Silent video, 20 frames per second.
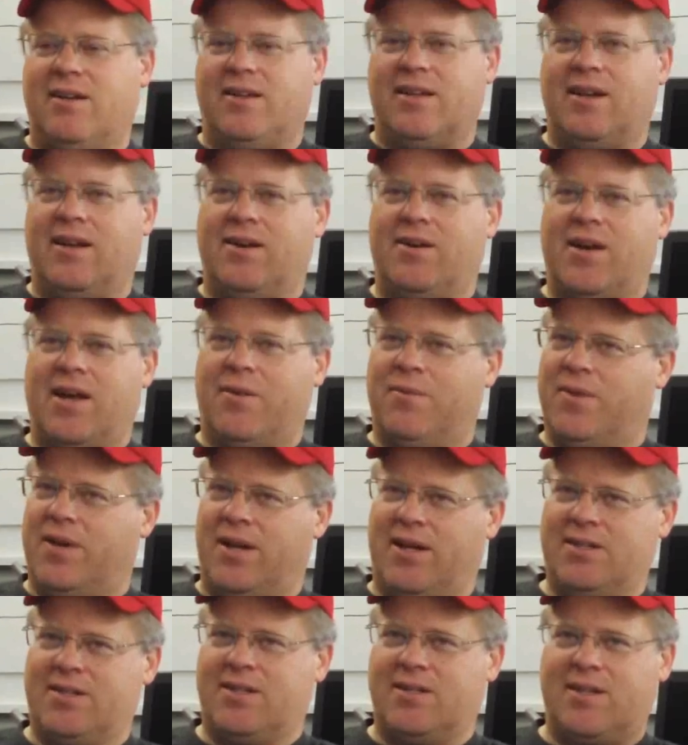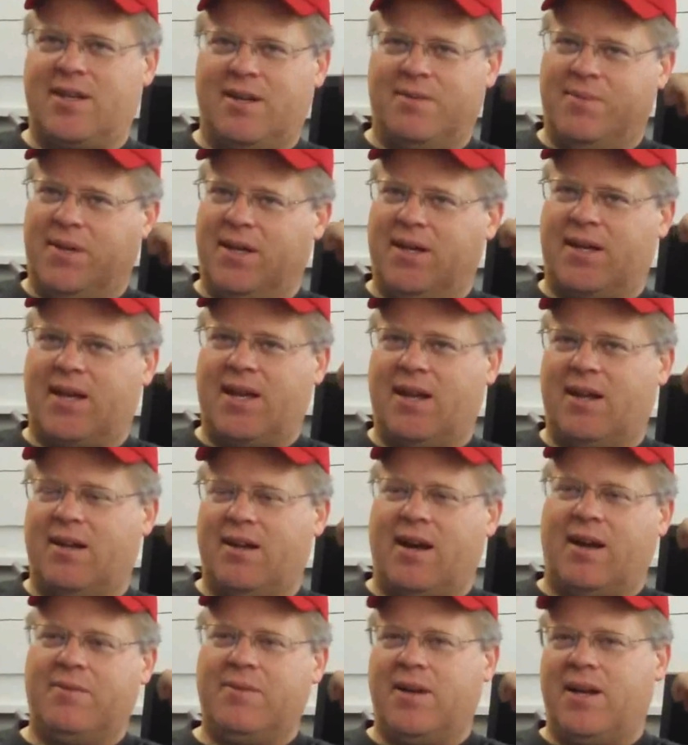And what else is going to be a calendar?
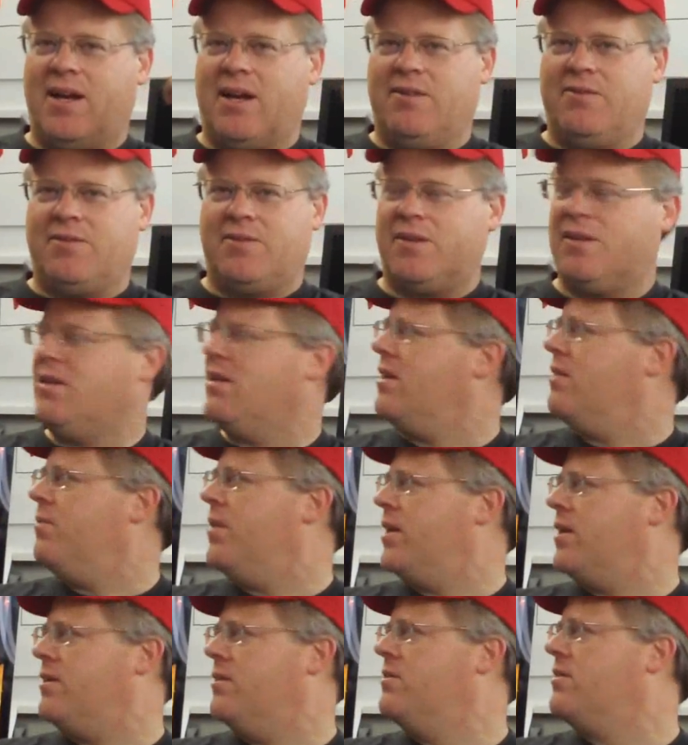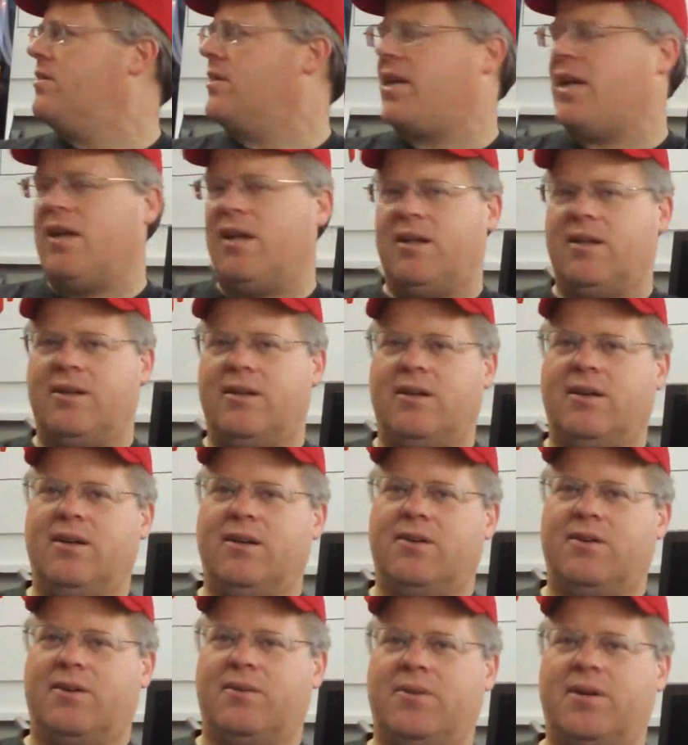I'm going to have my Google Calendar
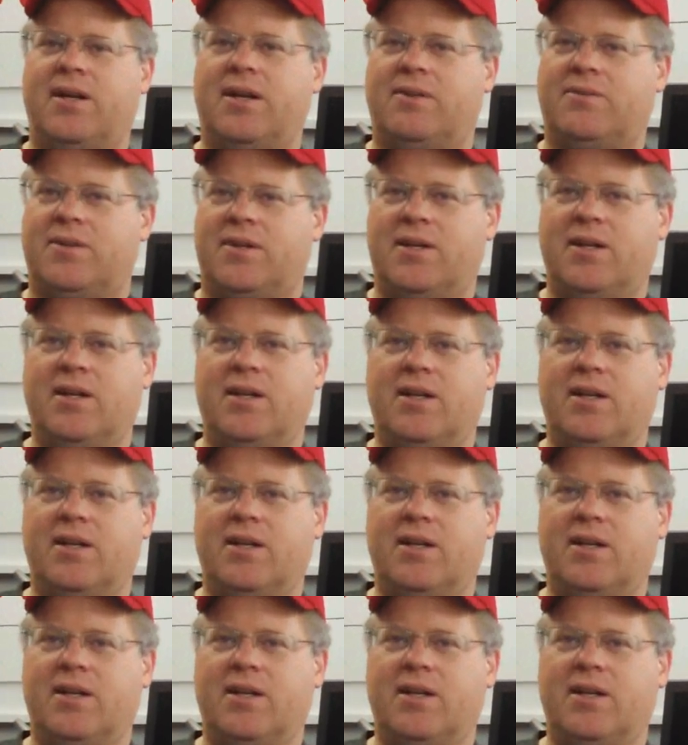or whatever.